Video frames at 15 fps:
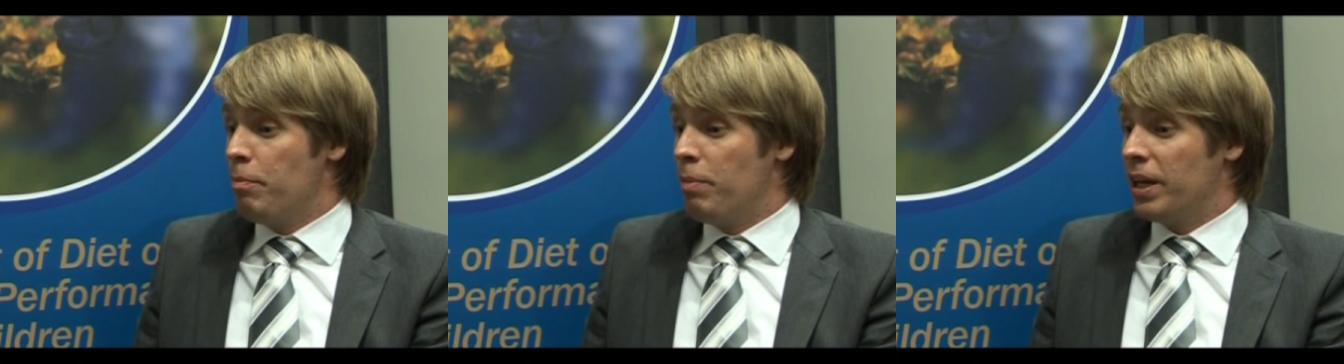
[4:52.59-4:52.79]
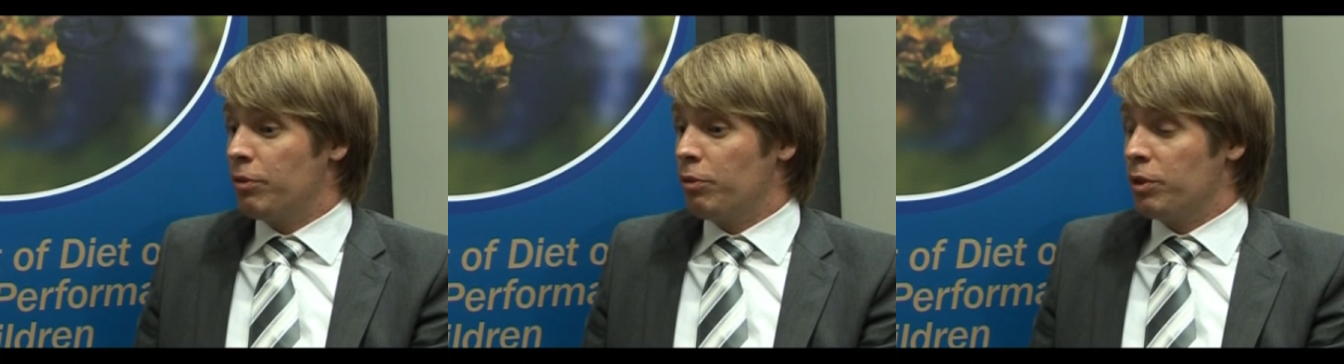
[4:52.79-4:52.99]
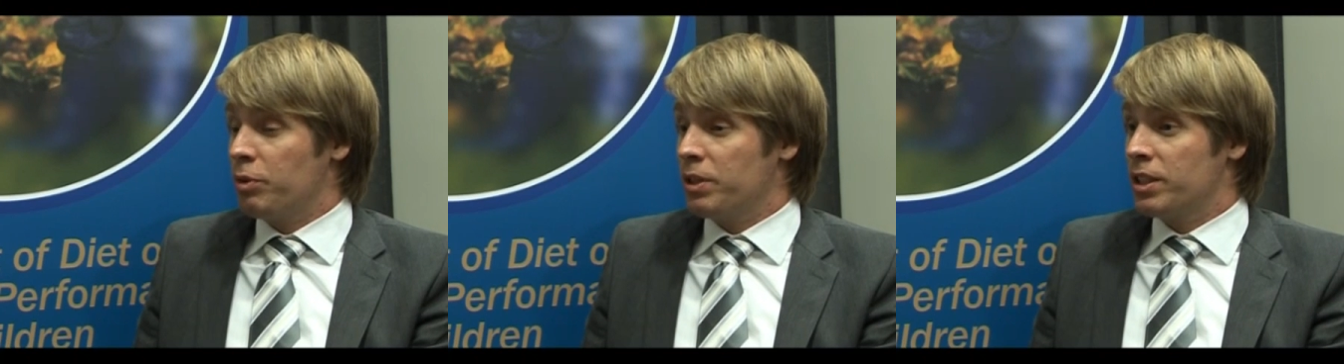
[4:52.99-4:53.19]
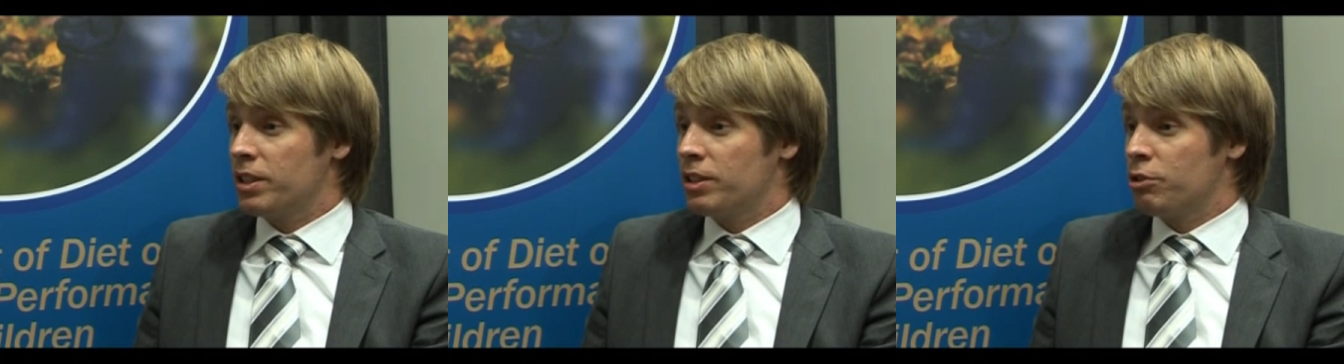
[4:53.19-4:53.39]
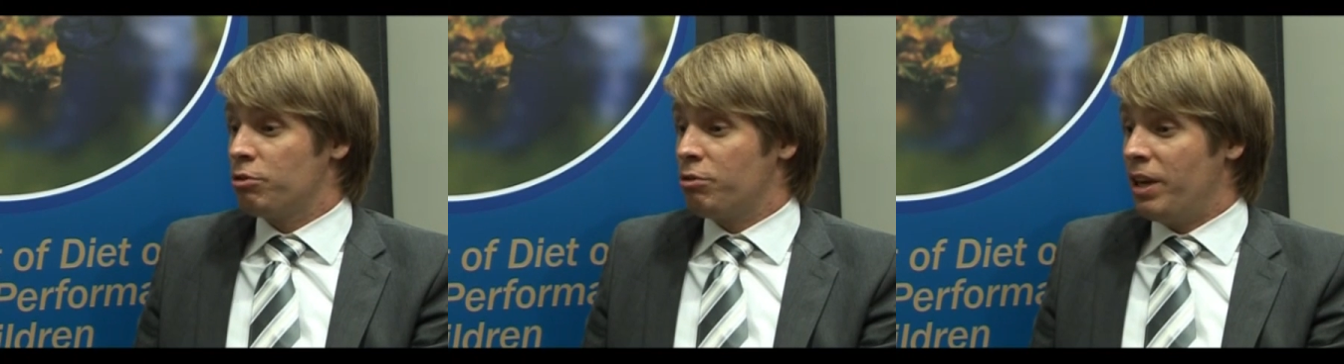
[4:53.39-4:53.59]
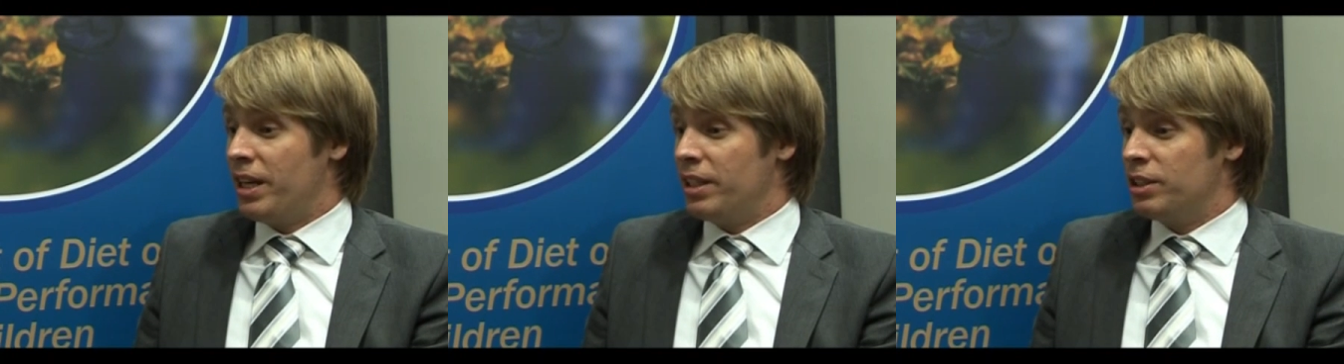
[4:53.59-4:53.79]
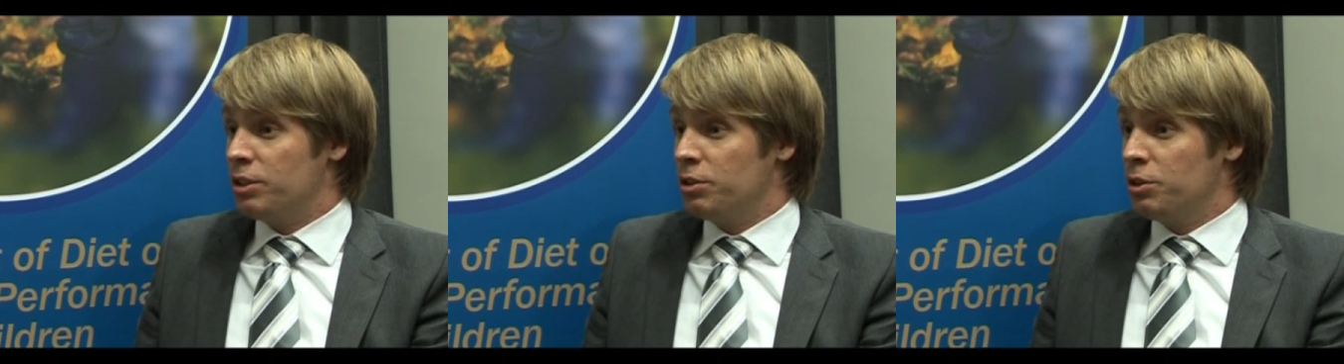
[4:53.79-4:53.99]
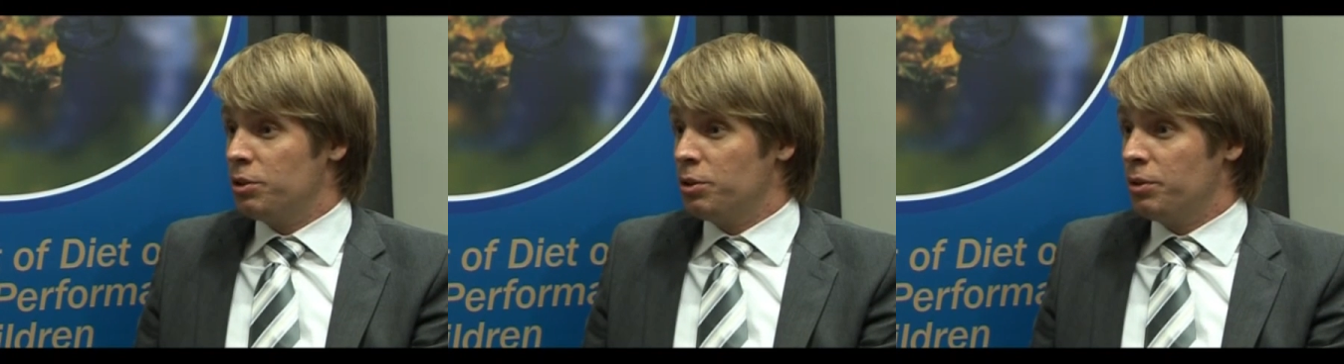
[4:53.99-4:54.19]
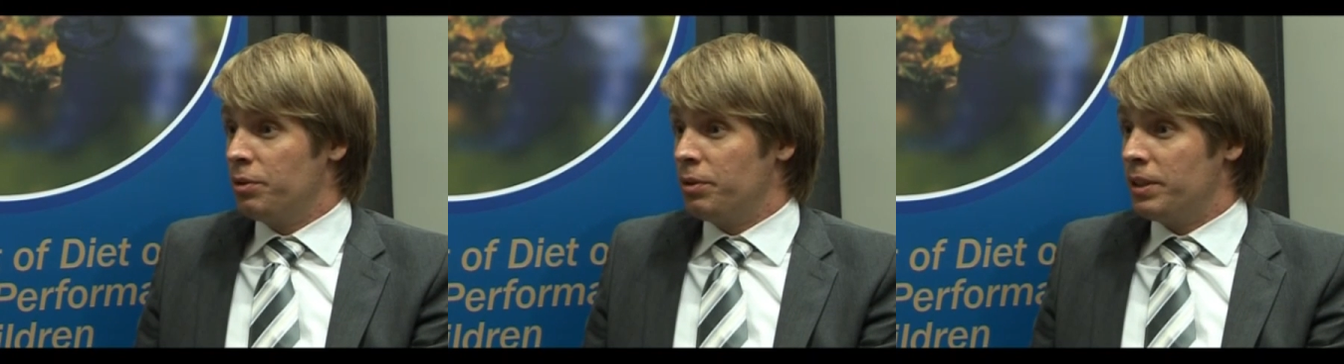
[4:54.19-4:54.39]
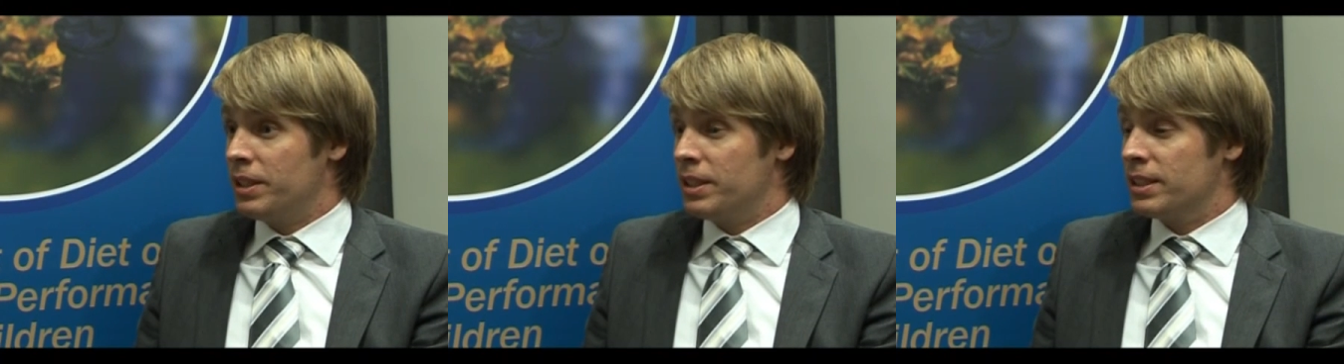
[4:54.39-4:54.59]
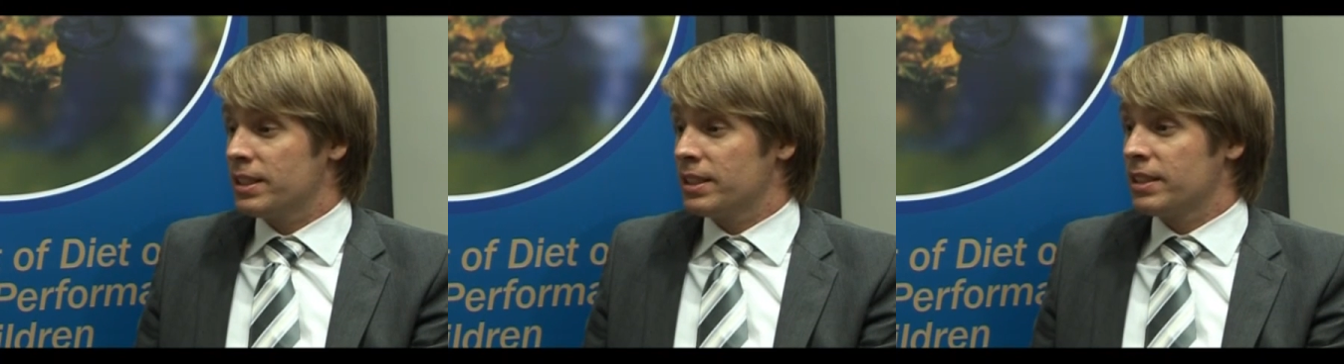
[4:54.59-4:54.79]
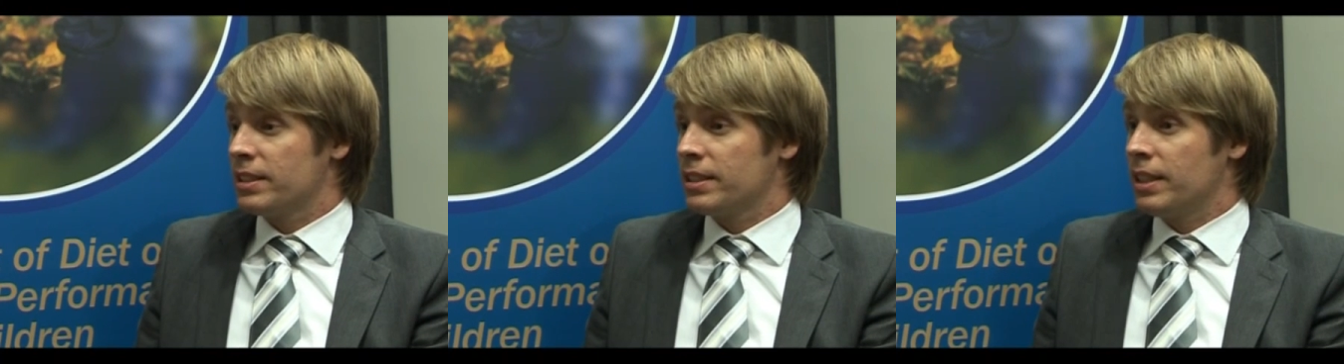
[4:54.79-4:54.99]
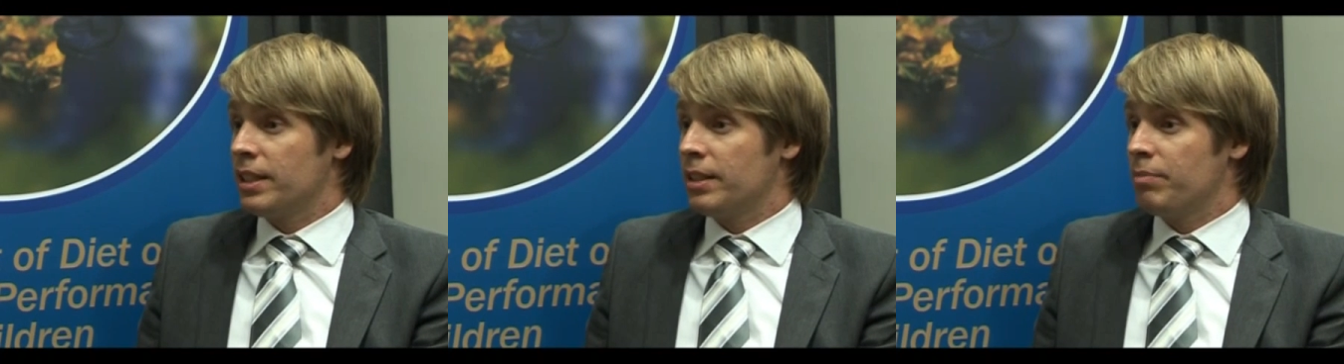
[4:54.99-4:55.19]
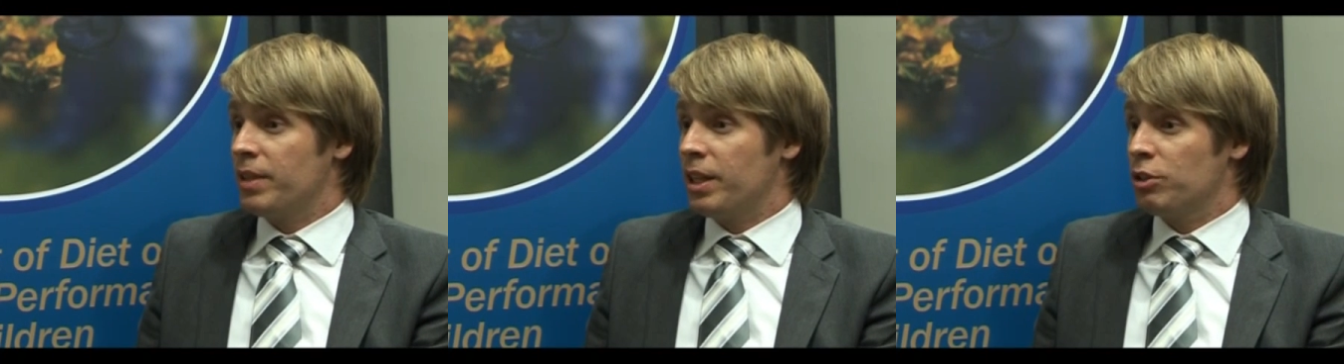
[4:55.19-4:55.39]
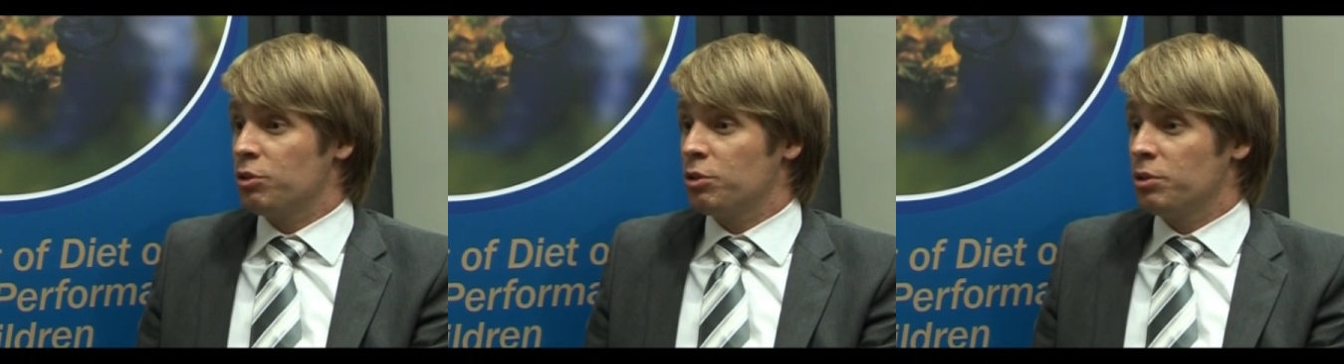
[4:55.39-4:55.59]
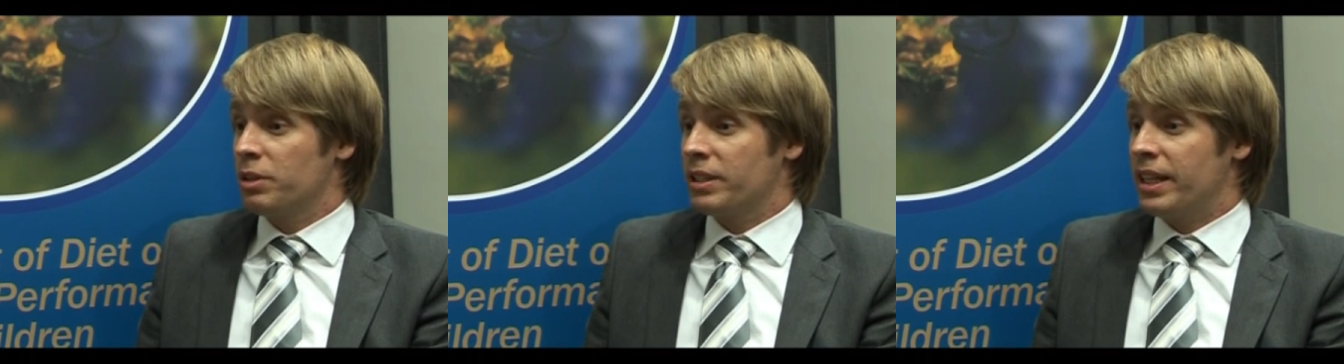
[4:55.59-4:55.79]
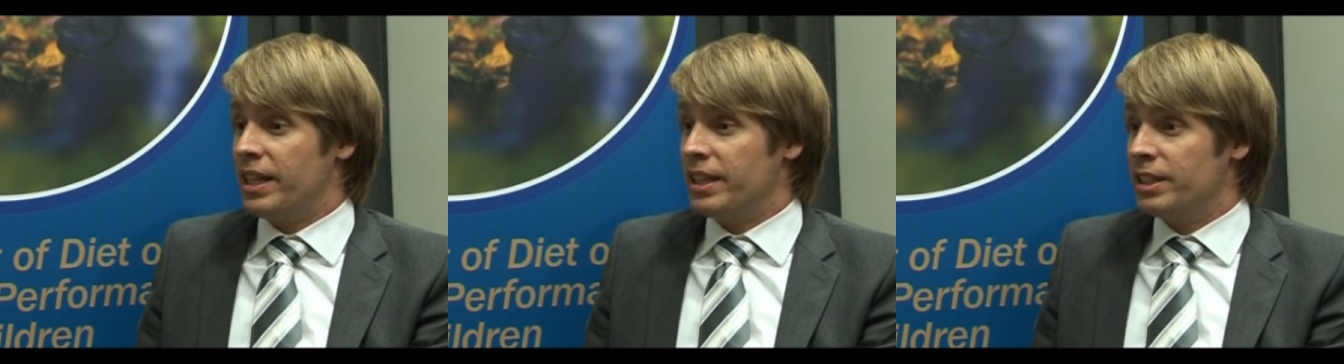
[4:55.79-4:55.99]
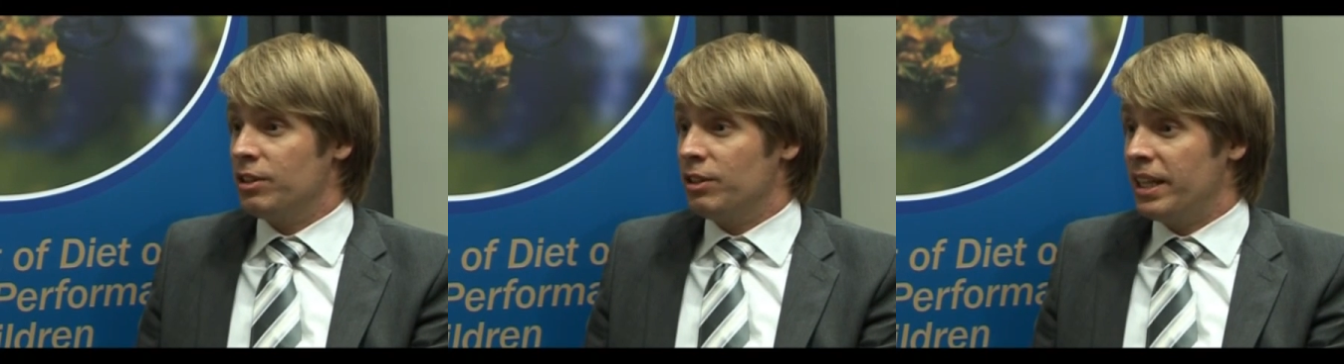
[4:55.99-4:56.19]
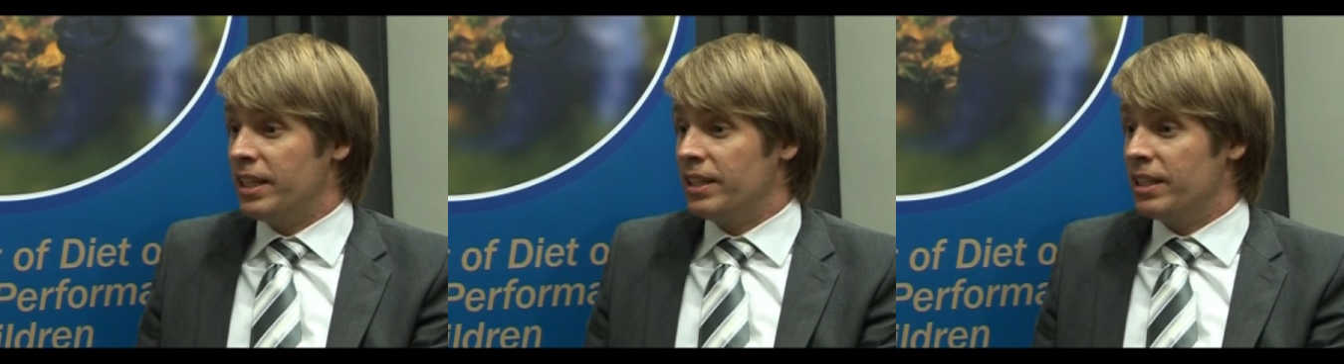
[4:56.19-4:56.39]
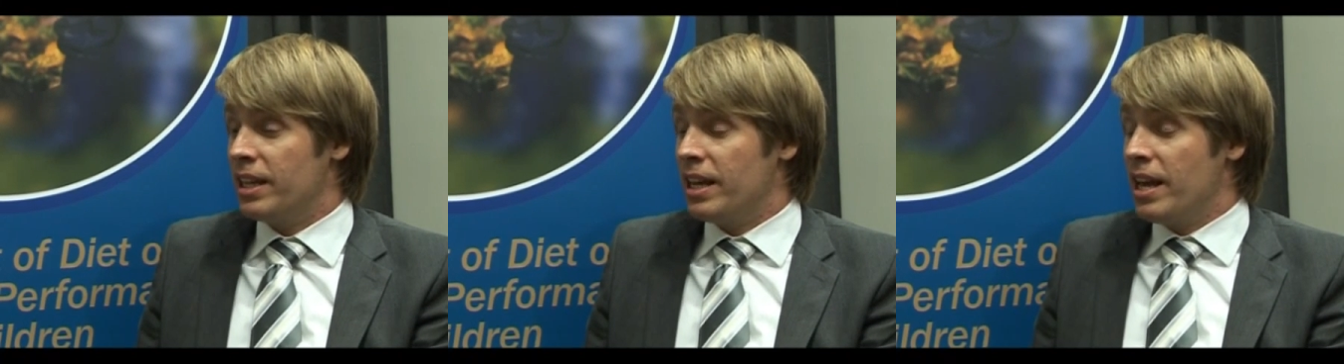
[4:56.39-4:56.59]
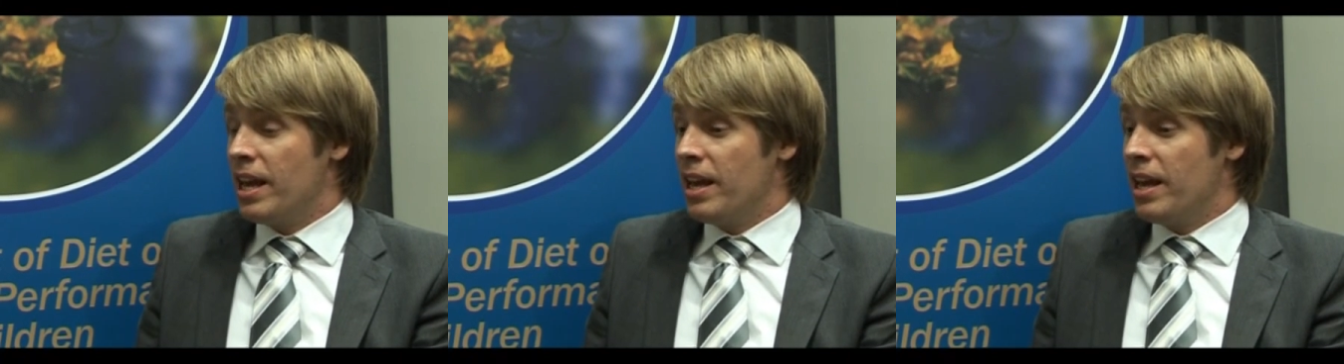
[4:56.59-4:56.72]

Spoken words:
But what we tried to do was now to calculate